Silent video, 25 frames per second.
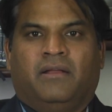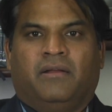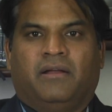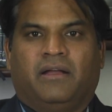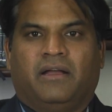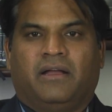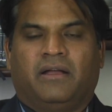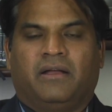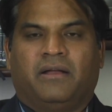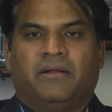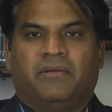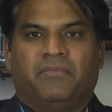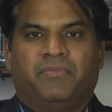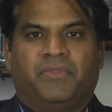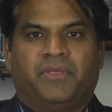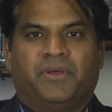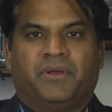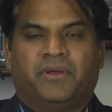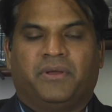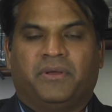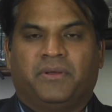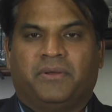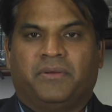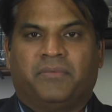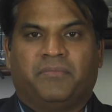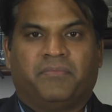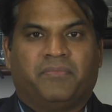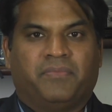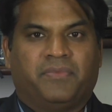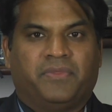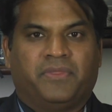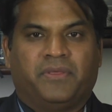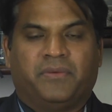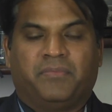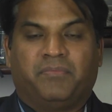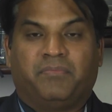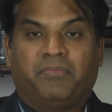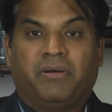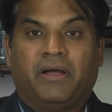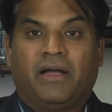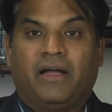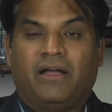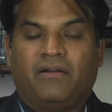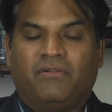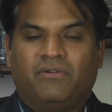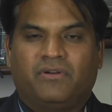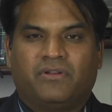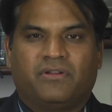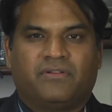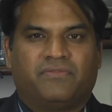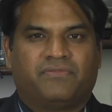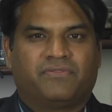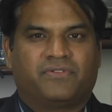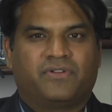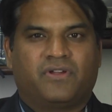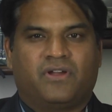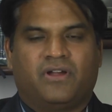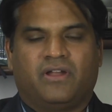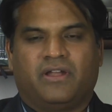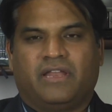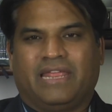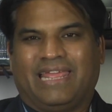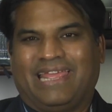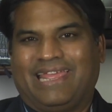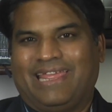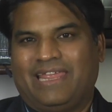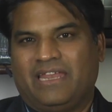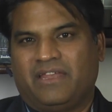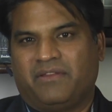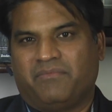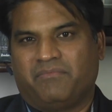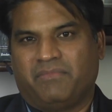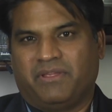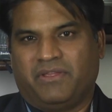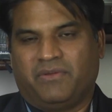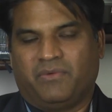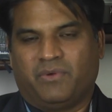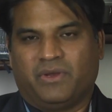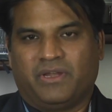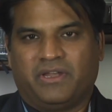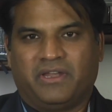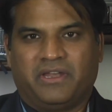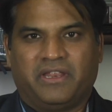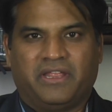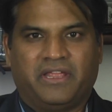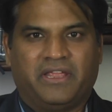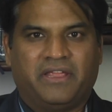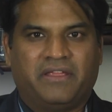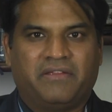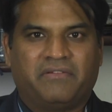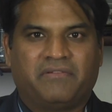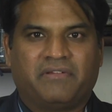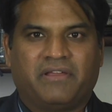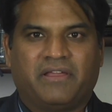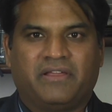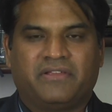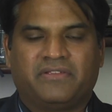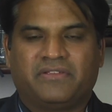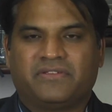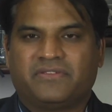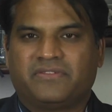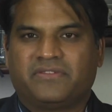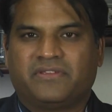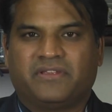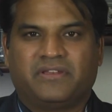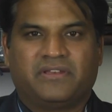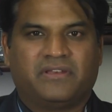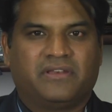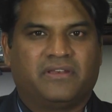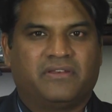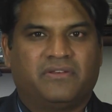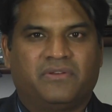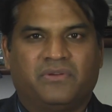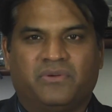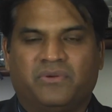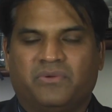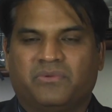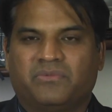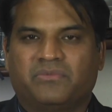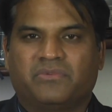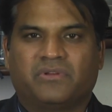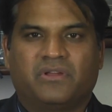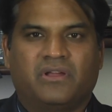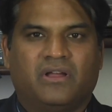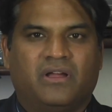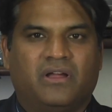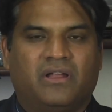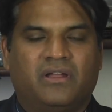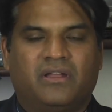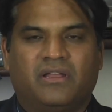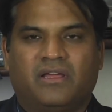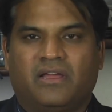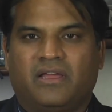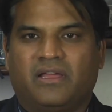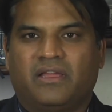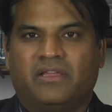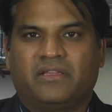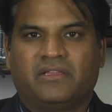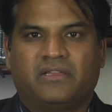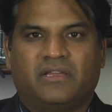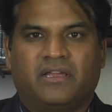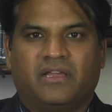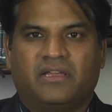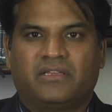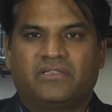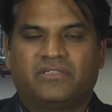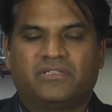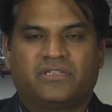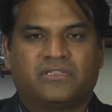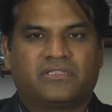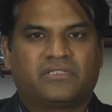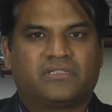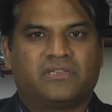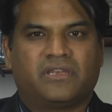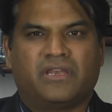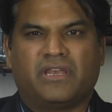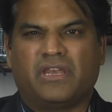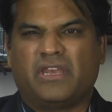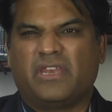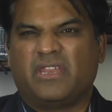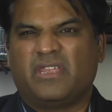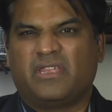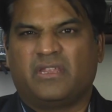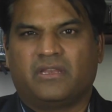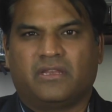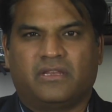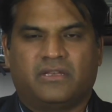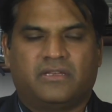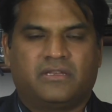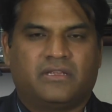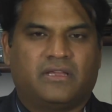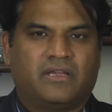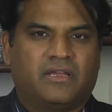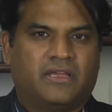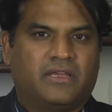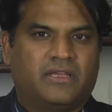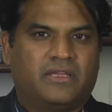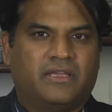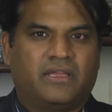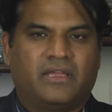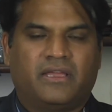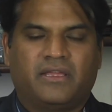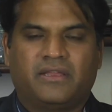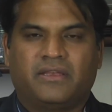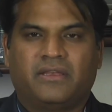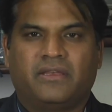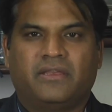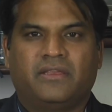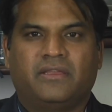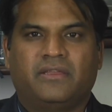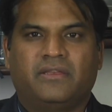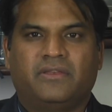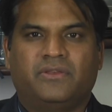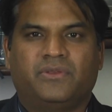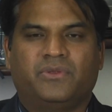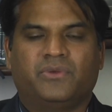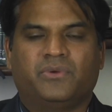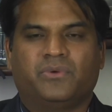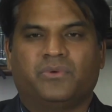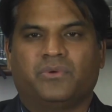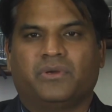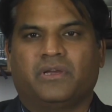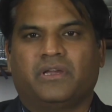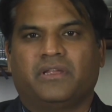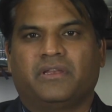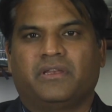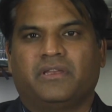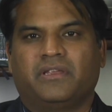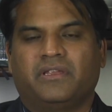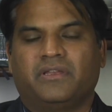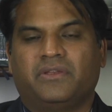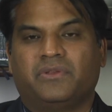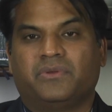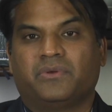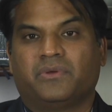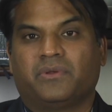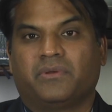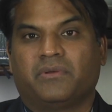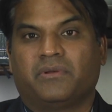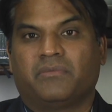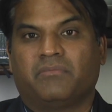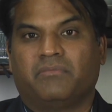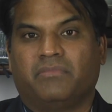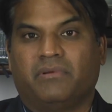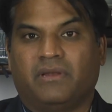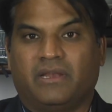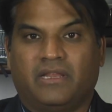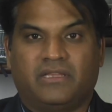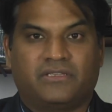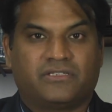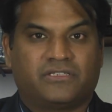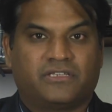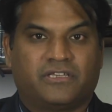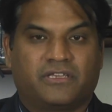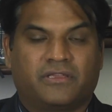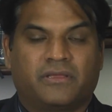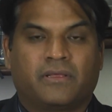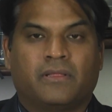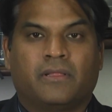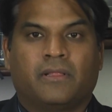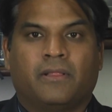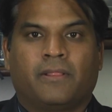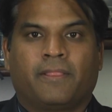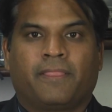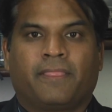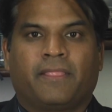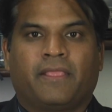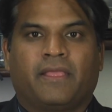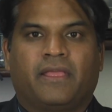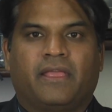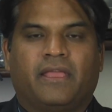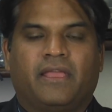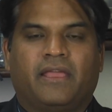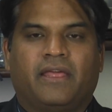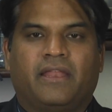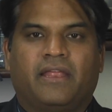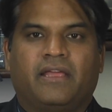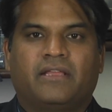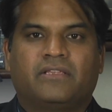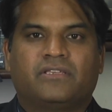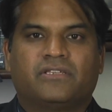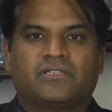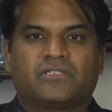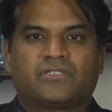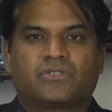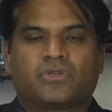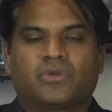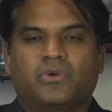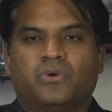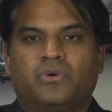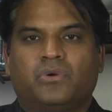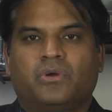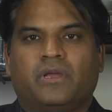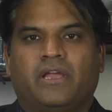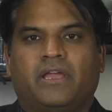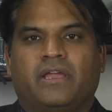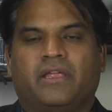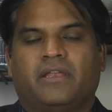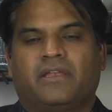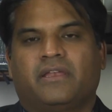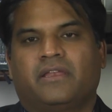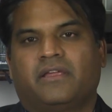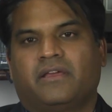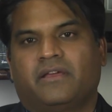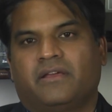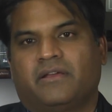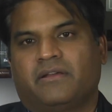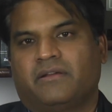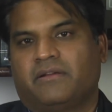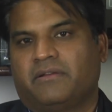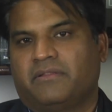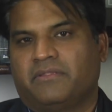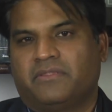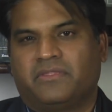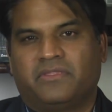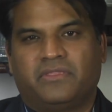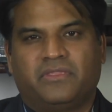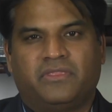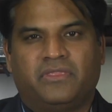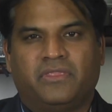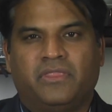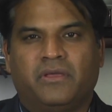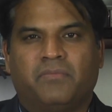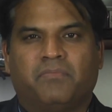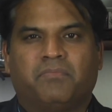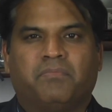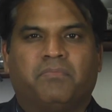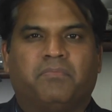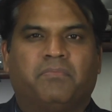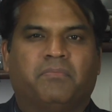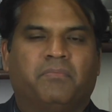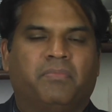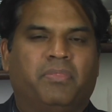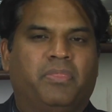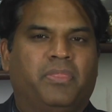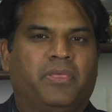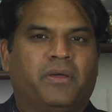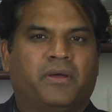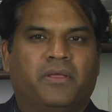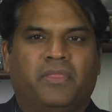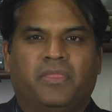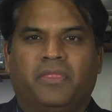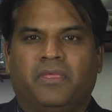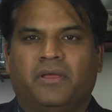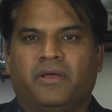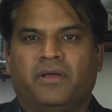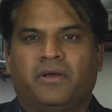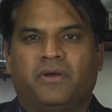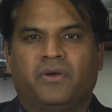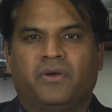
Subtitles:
the power of God hit me one day. I just said, no, God, I just need it. I need you. I need your blessing. And I just go, and the